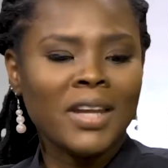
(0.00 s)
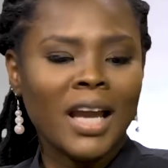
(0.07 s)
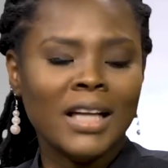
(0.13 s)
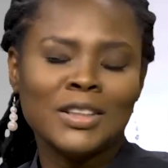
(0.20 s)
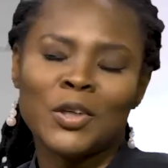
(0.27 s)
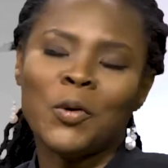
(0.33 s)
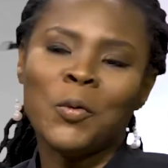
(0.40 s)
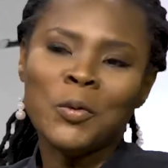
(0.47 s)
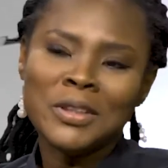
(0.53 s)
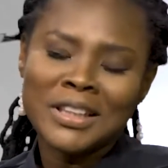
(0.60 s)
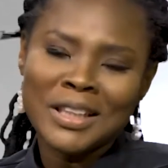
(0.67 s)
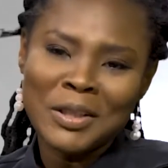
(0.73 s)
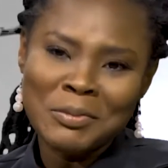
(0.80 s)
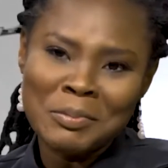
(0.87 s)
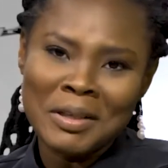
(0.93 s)
It's an old
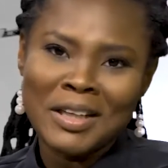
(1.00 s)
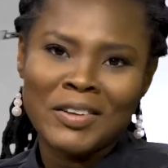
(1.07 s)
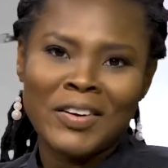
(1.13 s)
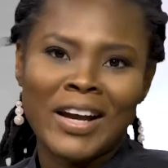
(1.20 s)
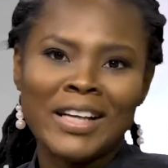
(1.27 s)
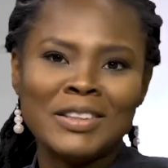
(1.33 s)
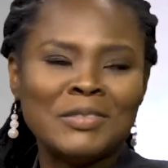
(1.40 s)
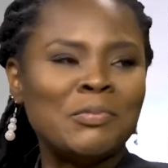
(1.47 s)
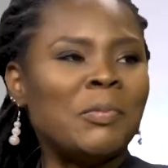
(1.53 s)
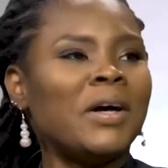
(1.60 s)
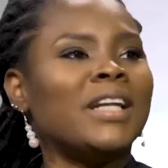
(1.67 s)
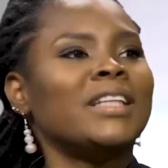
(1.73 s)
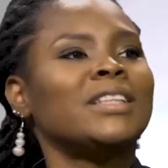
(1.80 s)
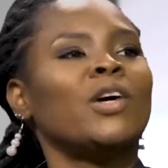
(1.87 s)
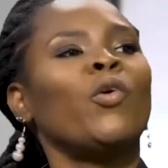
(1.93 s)
term, right? But it's an